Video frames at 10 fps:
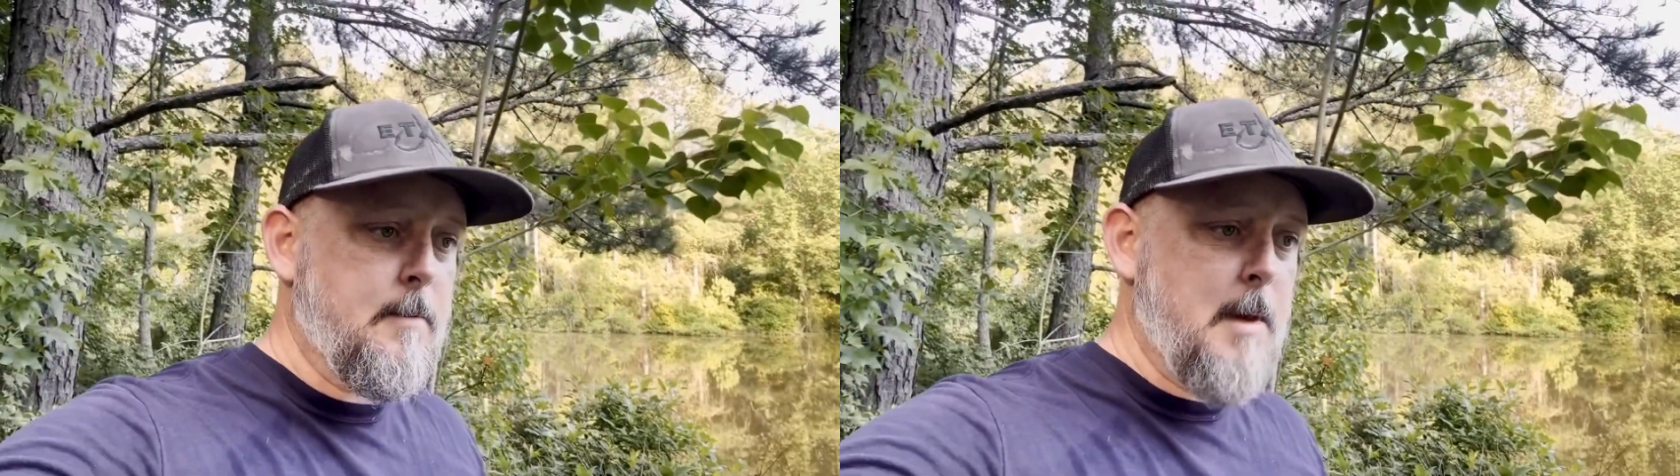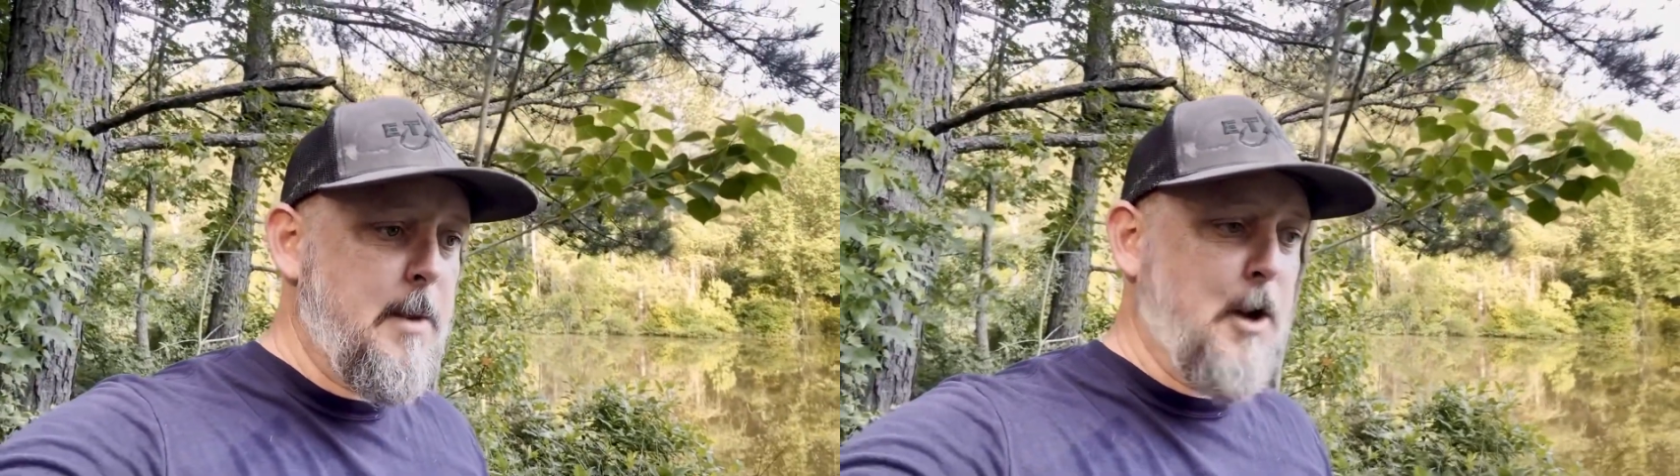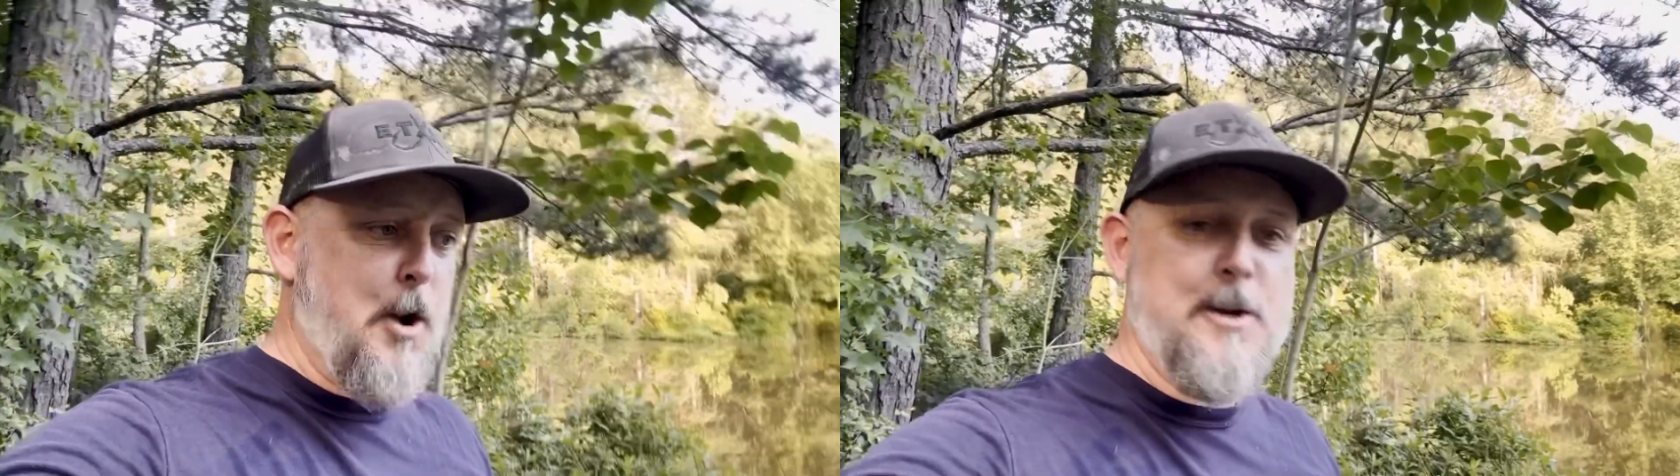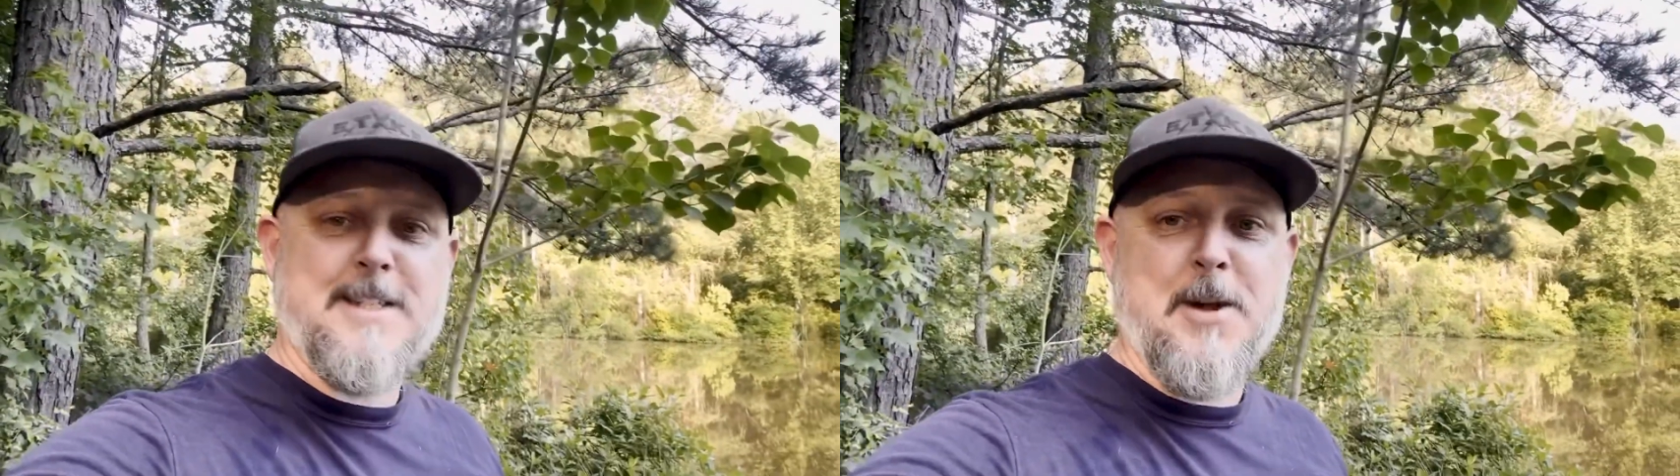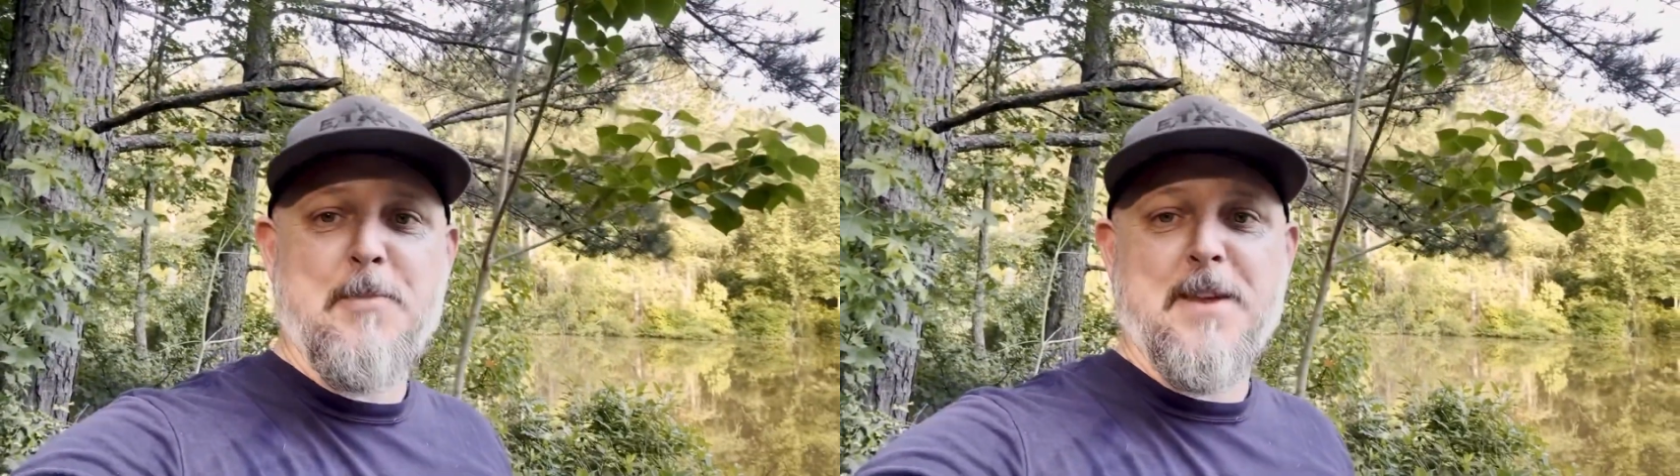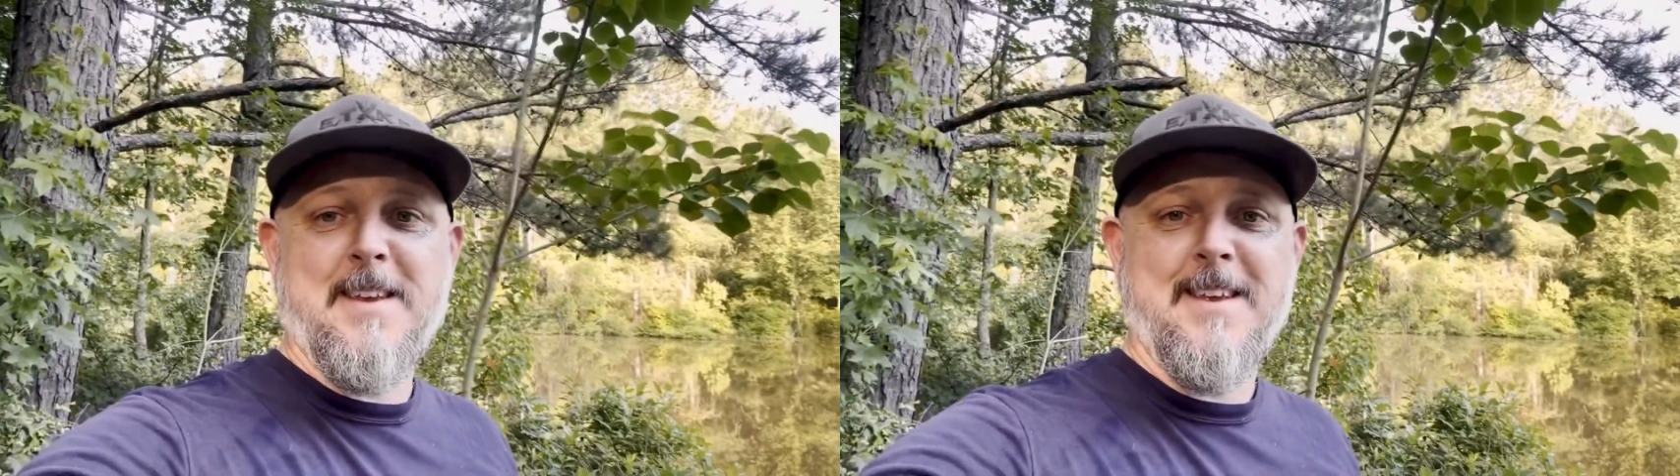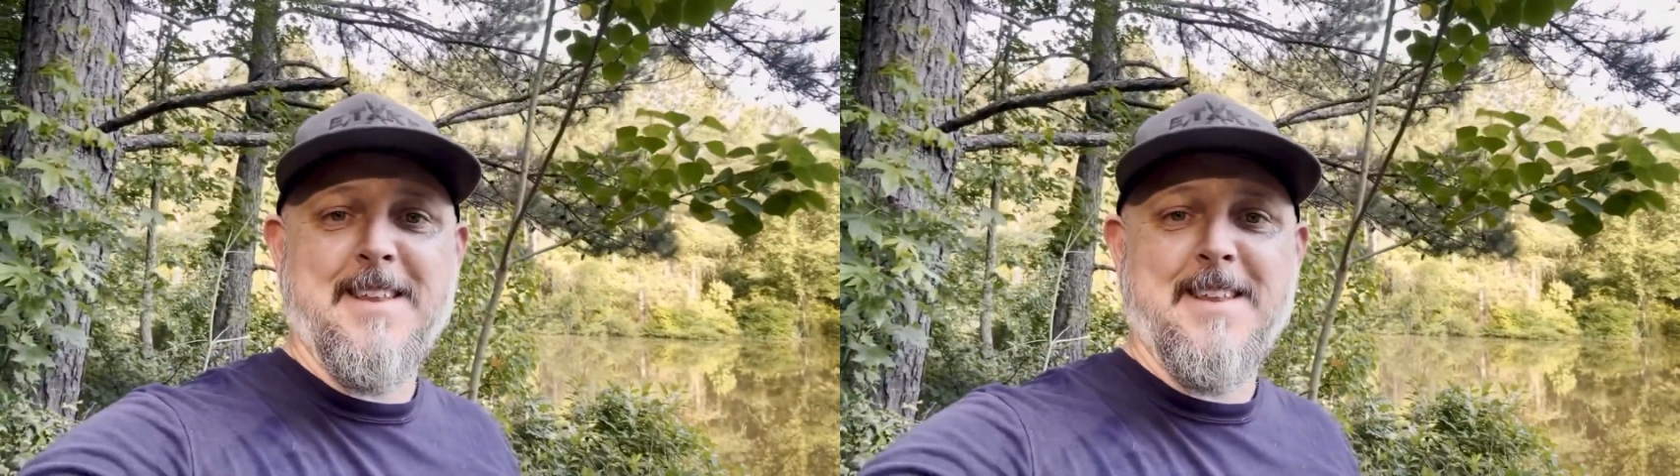maybe you learned something.